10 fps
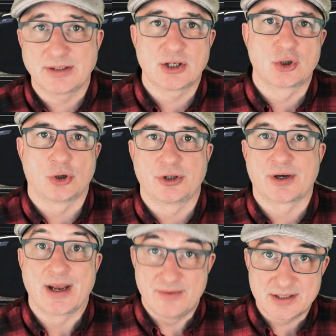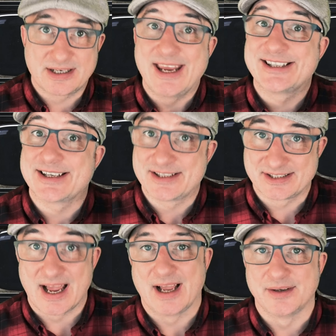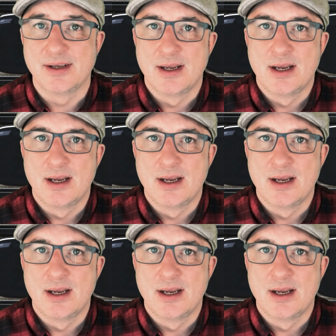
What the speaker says: disorder, in this case Stan,